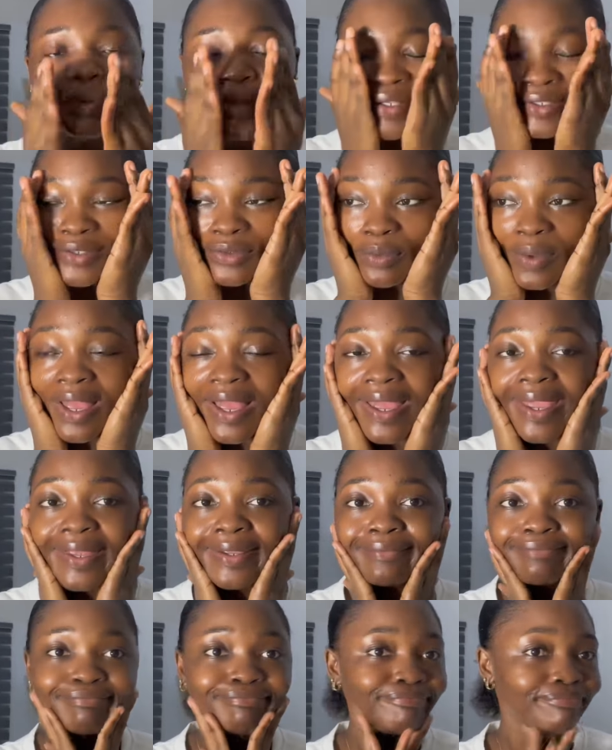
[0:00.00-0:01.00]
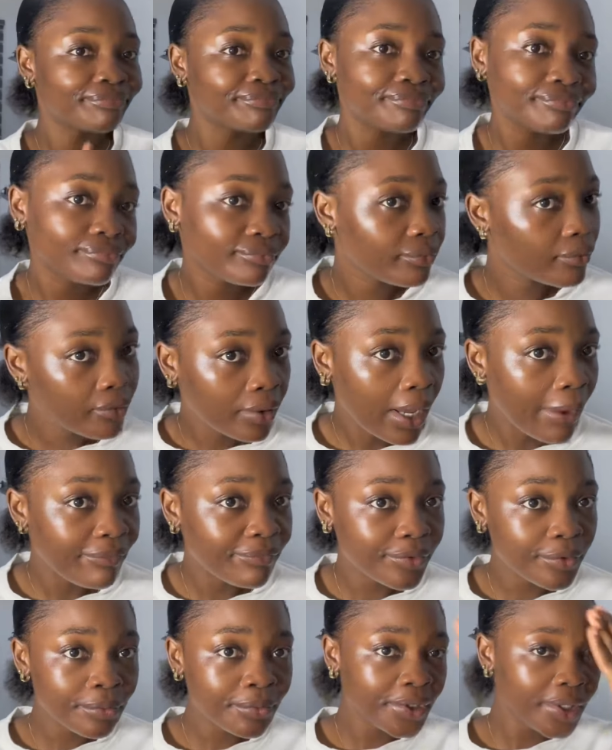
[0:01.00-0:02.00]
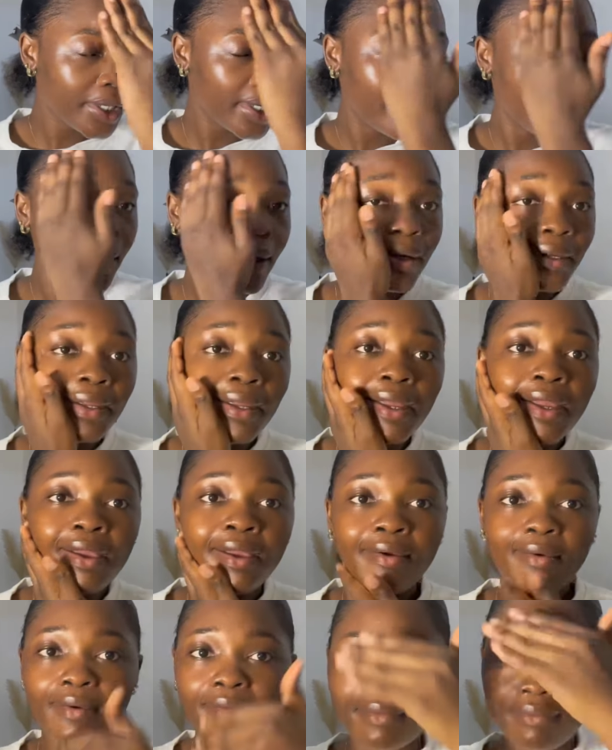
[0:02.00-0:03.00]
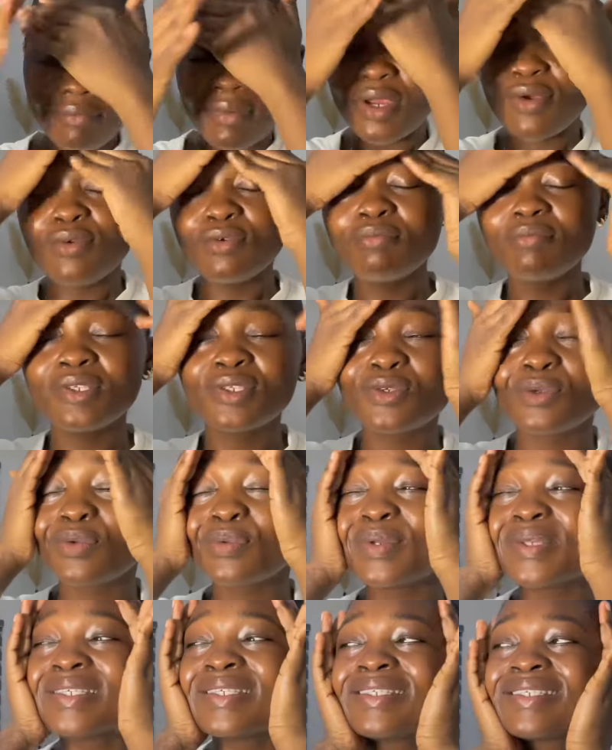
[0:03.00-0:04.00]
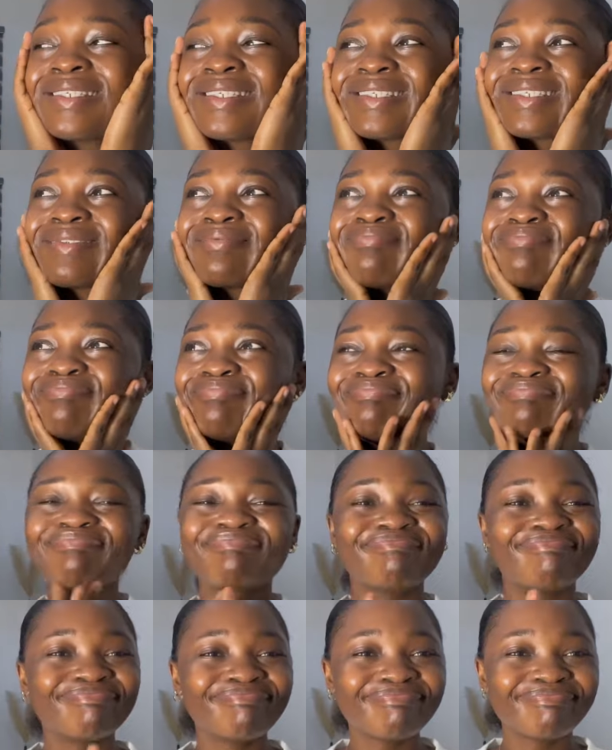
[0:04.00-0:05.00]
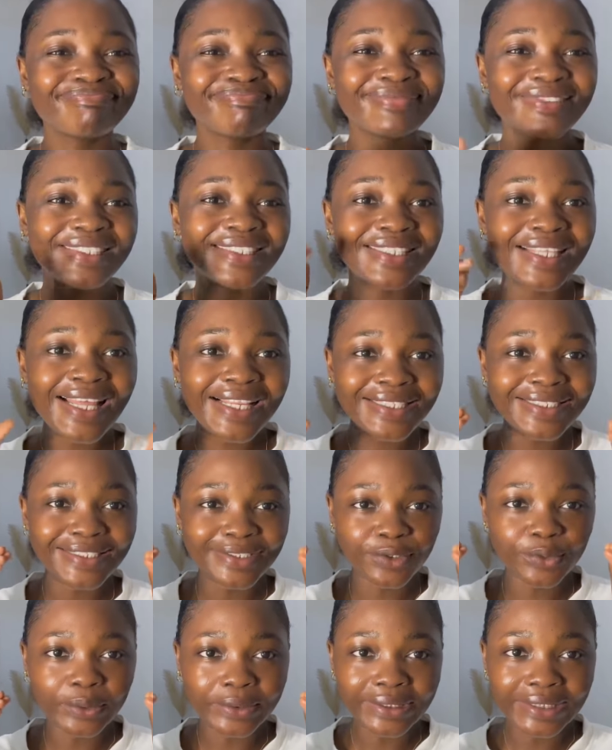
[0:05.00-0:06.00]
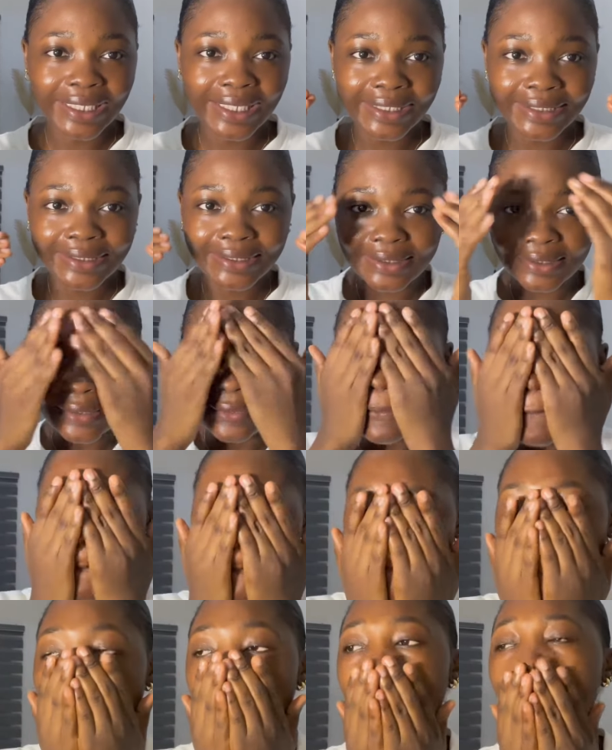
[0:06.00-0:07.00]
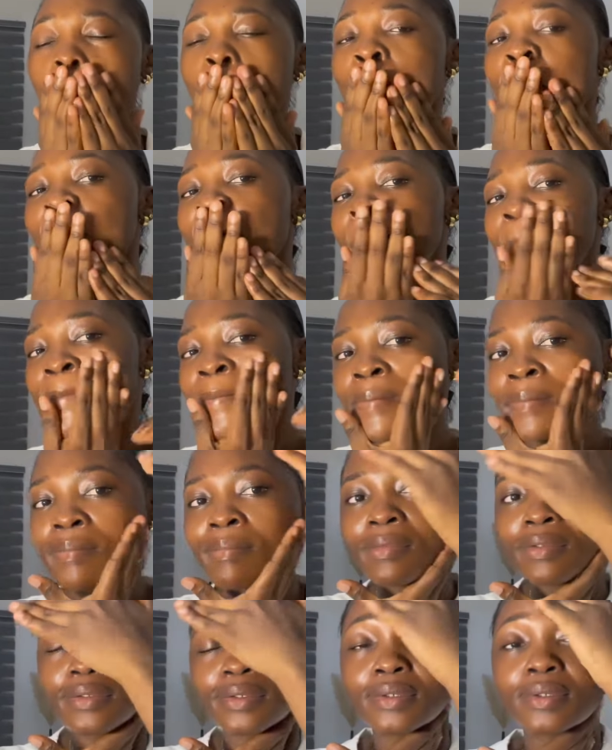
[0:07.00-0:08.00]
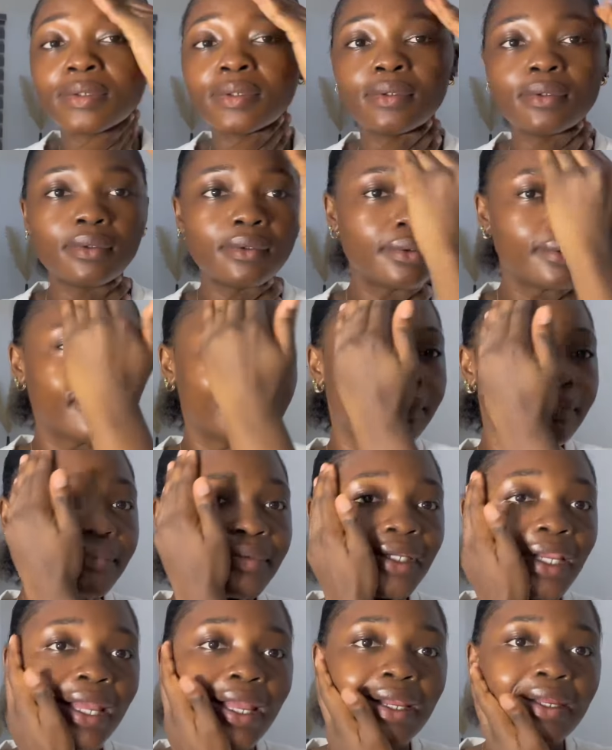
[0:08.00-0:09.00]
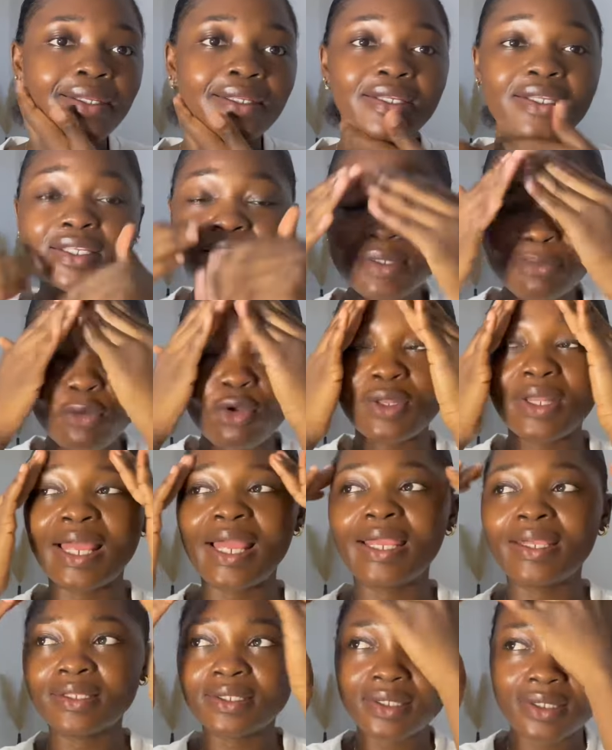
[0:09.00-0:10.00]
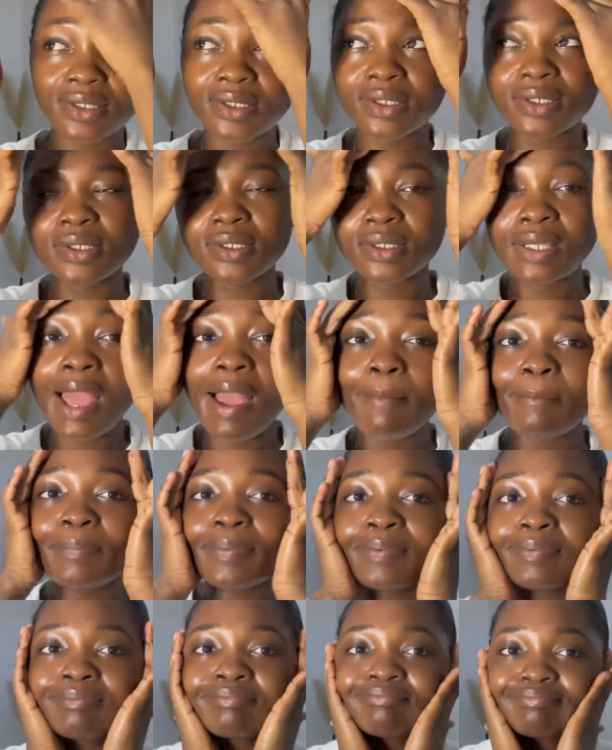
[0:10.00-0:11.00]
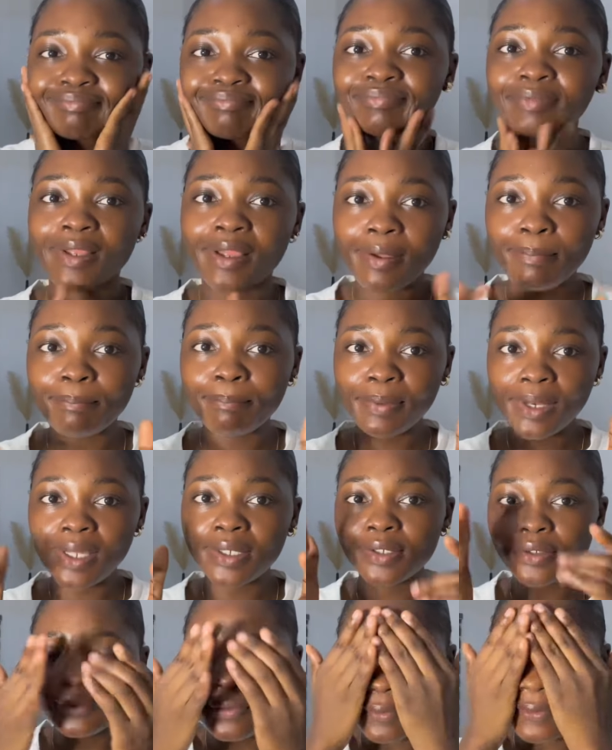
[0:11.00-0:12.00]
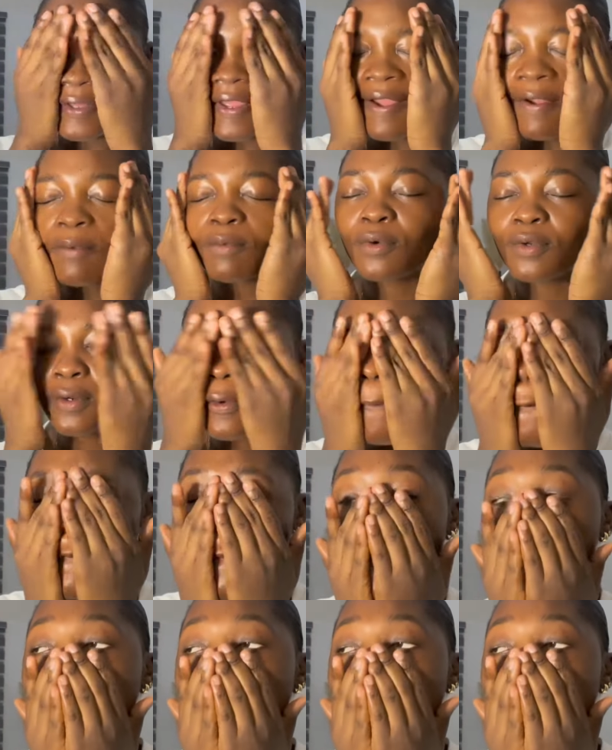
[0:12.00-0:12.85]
that's why I'm filming here. My room is always, the light is not lighting, so yeah, it needs more lights. I'm planning on that one.